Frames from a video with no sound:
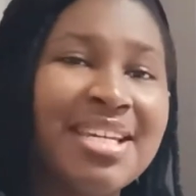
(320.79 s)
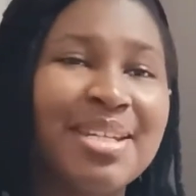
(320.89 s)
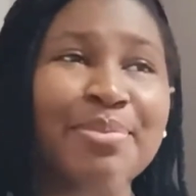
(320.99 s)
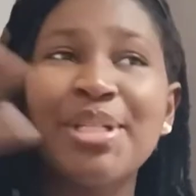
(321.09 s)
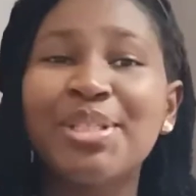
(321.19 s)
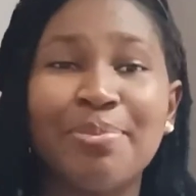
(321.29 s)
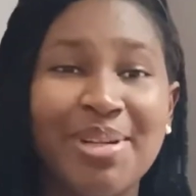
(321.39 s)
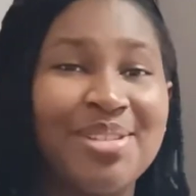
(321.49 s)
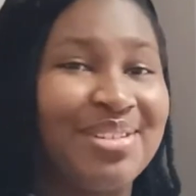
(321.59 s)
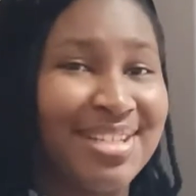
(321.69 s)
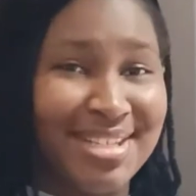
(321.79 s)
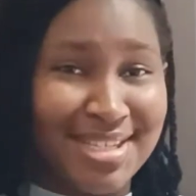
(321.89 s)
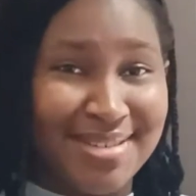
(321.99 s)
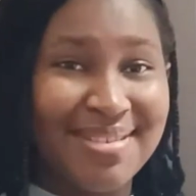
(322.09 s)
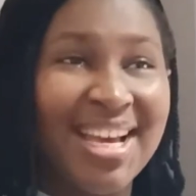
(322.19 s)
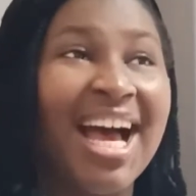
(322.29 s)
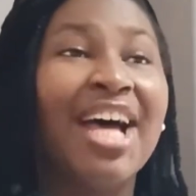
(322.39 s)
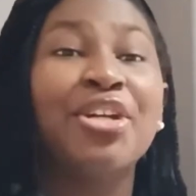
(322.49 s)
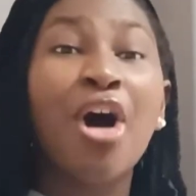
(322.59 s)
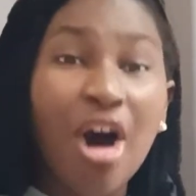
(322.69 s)
The bill depends on the season.
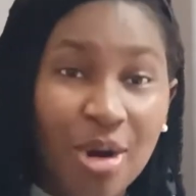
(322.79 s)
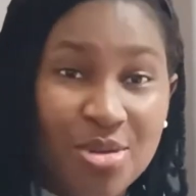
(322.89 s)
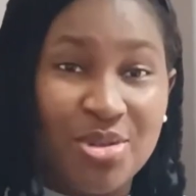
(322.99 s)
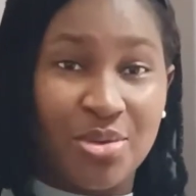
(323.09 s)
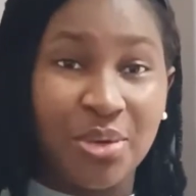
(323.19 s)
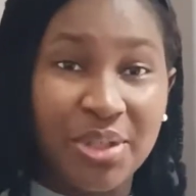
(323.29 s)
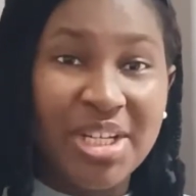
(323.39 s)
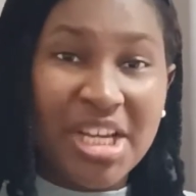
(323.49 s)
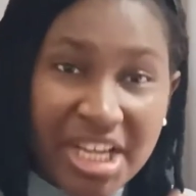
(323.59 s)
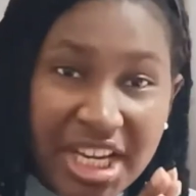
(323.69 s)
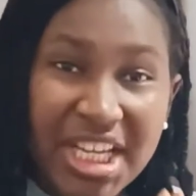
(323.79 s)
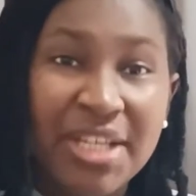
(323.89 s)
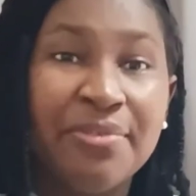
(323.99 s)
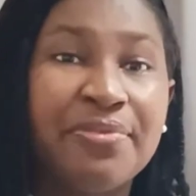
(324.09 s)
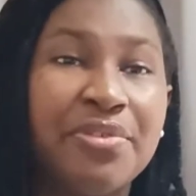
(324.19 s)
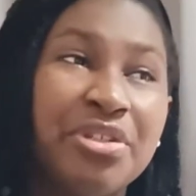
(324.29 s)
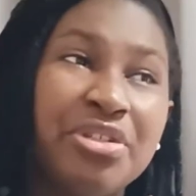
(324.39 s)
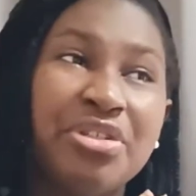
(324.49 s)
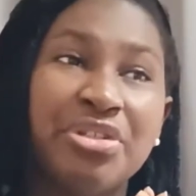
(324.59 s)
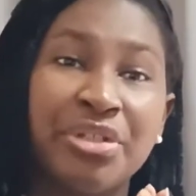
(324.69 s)
And also, if
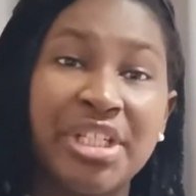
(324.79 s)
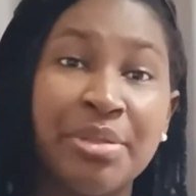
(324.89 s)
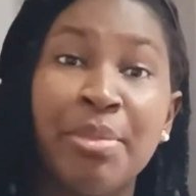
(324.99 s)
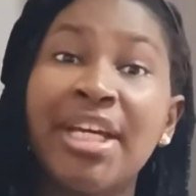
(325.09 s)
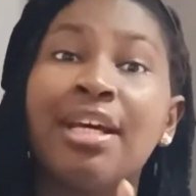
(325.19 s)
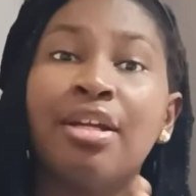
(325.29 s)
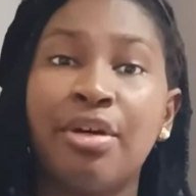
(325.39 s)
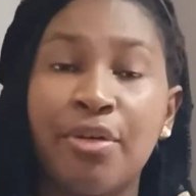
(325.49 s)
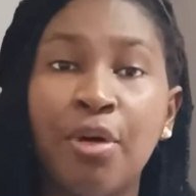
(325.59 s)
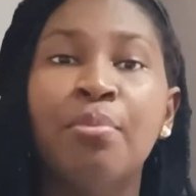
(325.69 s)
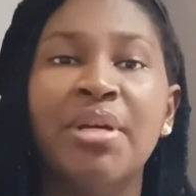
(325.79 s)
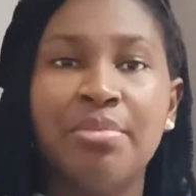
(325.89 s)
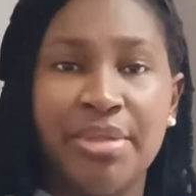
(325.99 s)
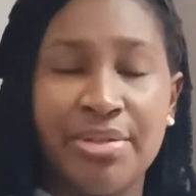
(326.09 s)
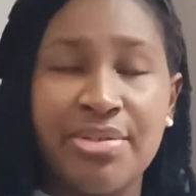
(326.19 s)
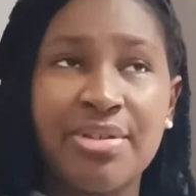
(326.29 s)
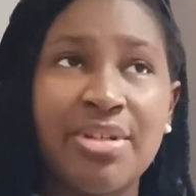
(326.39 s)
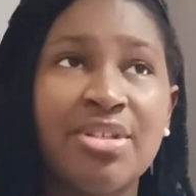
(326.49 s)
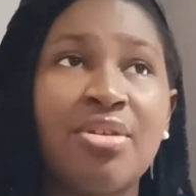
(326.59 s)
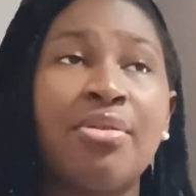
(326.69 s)
you make a lot of homemade meals.
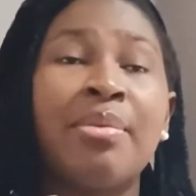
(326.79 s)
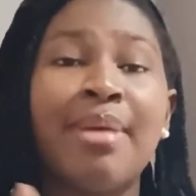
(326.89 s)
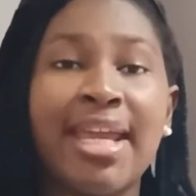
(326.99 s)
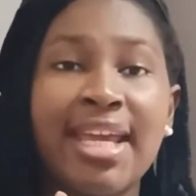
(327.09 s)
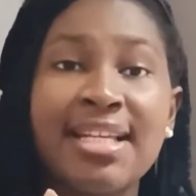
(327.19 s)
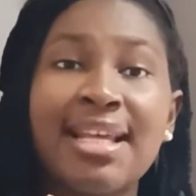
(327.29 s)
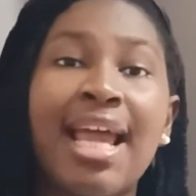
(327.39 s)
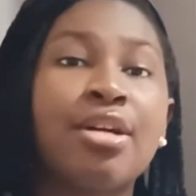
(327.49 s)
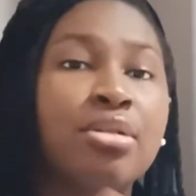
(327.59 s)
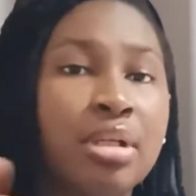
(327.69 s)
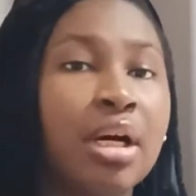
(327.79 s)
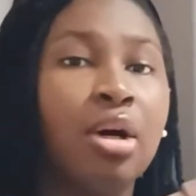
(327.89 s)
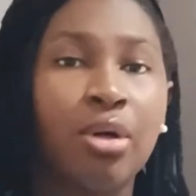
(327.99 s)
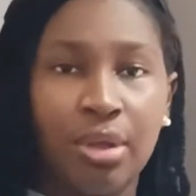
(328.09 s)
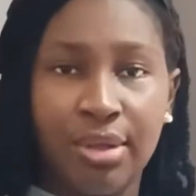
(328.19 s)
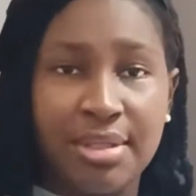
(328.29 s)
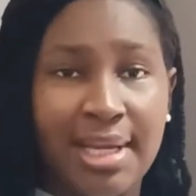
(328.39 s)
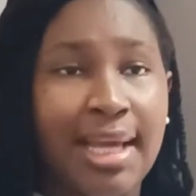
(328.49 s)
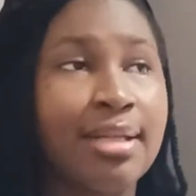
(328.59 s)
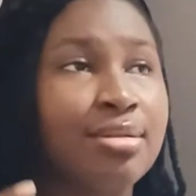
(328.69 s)
So in my case, I cook a whole lot.
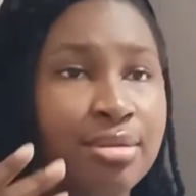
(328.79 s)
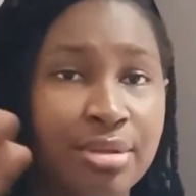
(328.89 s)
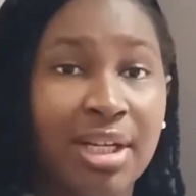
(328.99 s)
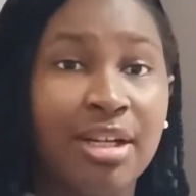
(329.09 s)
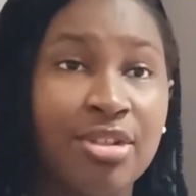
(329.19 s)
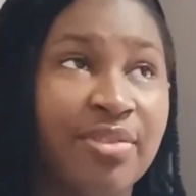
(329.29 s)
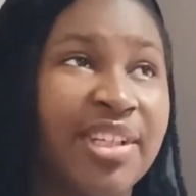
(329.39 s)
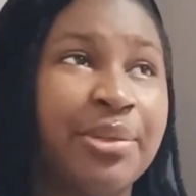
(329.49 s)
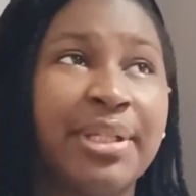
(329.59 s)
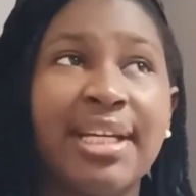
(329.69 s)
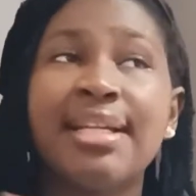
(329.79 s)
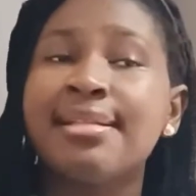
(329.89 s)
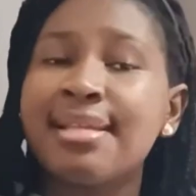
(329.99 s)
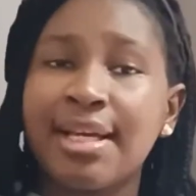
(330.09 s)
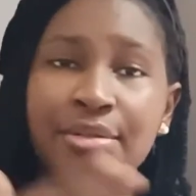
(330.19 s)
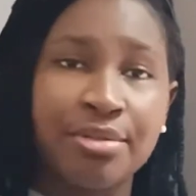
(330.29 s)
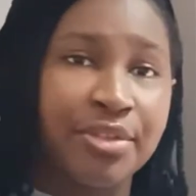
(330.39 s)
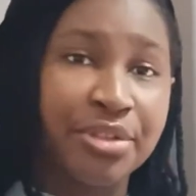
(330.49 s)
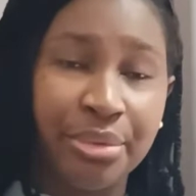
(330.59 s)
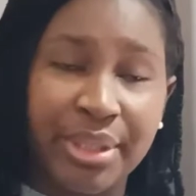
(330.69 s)
I cook a lot over the weekends. I cook
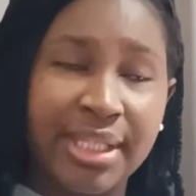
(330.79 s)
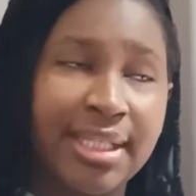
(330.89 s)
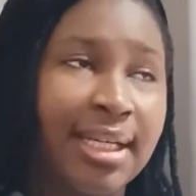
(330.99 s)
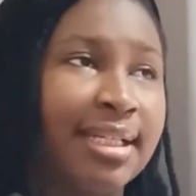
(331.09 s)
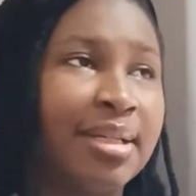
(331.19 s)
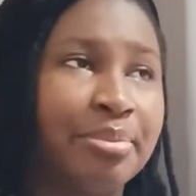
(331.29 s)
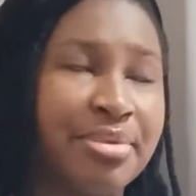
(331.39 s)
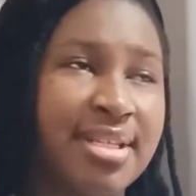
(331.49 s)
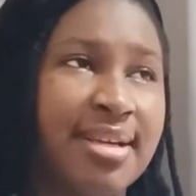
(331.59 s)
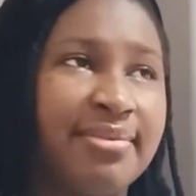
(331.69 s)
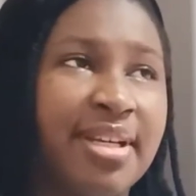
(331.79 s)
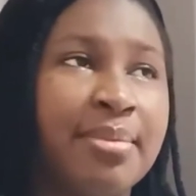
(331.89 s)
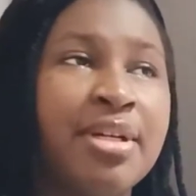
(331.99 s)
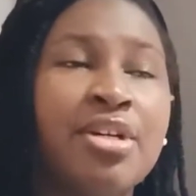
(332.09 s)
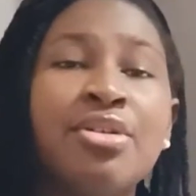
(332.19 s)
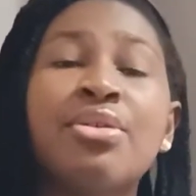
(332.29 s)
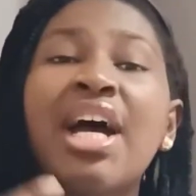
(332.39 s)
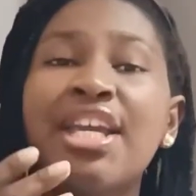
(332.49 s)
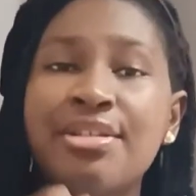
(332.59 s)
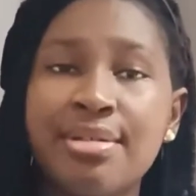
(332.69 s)
for the week and then preserve them. So
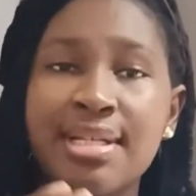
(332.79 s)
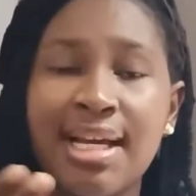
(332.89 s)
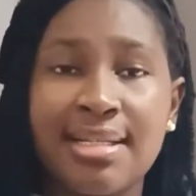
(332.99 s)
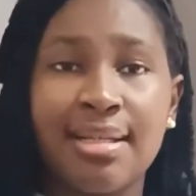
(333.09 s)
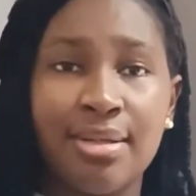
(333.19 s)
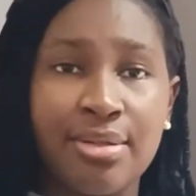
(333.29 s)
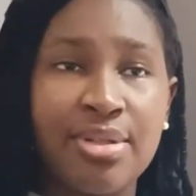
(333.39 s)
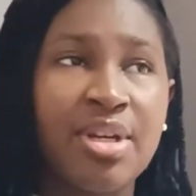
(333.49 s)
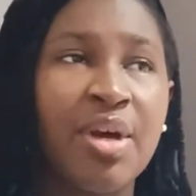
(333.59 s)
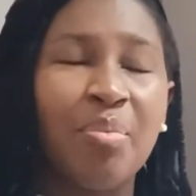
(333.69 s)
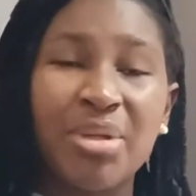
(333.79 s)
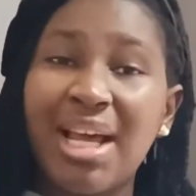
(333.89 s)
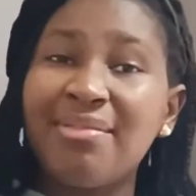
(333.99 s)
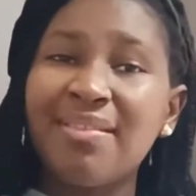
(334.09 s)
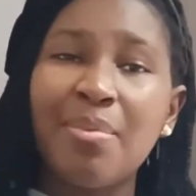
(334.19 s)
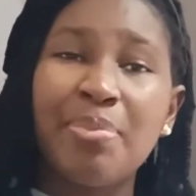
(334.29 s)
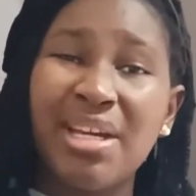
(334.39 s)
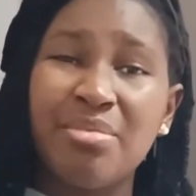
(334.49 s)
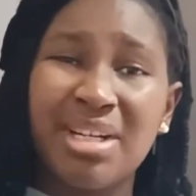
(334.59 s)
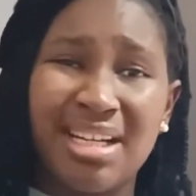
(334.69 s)
I use gas a lot. But I've never
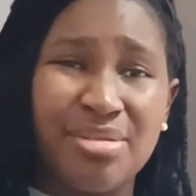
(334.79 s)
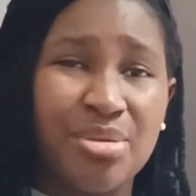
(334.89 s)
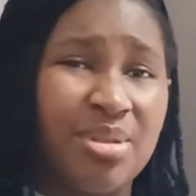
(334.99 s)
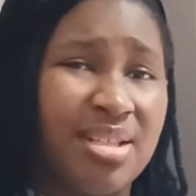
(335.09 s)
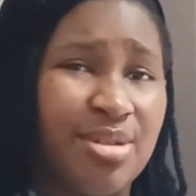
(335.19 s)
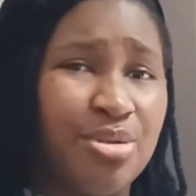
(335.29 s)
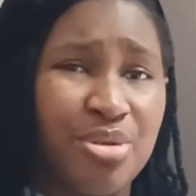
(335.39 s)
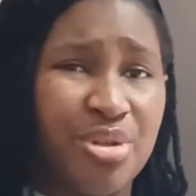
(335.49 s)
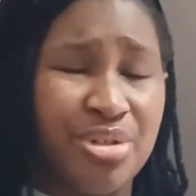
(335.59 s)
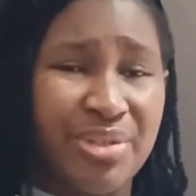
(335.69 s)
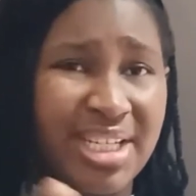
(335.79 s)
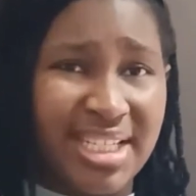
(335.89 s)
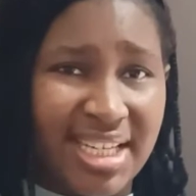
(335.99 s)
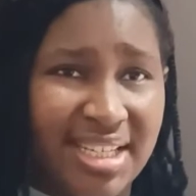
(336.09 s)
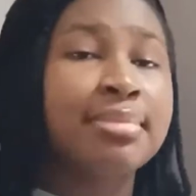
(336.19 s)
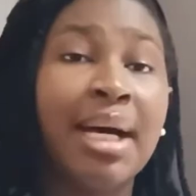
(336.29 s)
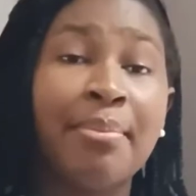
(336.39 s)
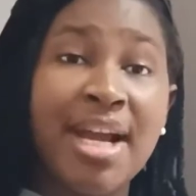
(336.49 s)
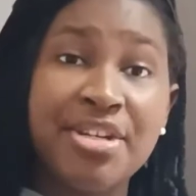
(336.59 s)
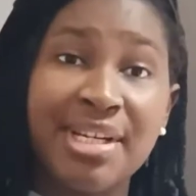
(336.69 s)
paid more than 2,200 yen. And
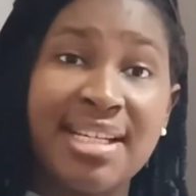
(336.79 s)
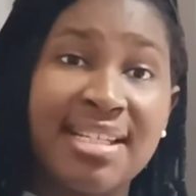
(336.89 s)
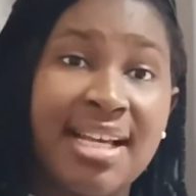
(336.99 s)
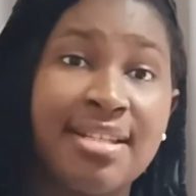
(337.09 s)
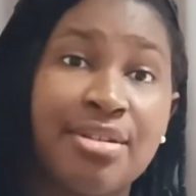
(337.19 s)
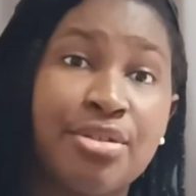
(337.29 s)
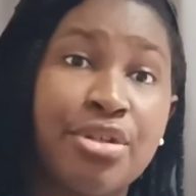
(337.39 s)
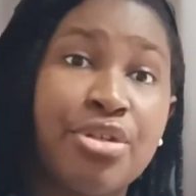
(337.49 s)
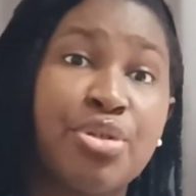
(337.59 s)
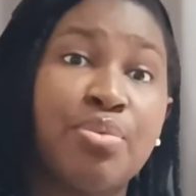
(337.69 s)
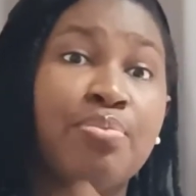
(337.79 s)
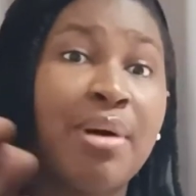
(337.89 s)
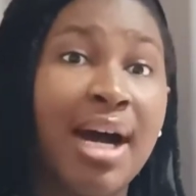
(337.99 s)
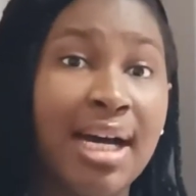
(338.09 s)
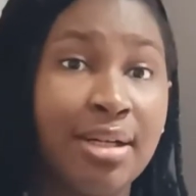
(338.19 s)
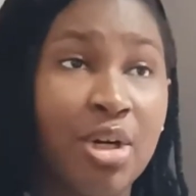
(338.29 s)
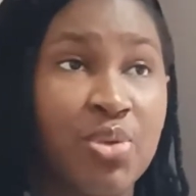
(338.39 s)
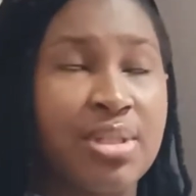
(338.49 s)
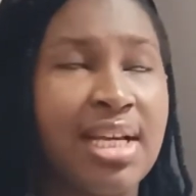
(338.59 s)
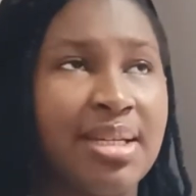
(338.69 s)
mind you that this gas is also used to power the hot
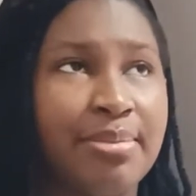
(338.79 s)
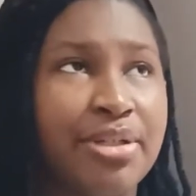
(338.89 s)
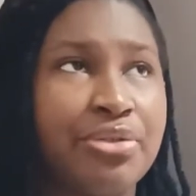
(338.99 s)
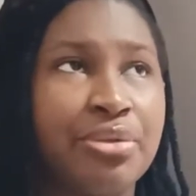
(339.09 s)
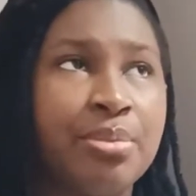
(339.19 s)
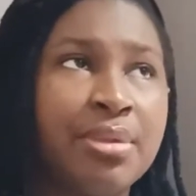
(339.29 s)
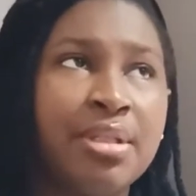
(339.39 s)
water in the bedroom.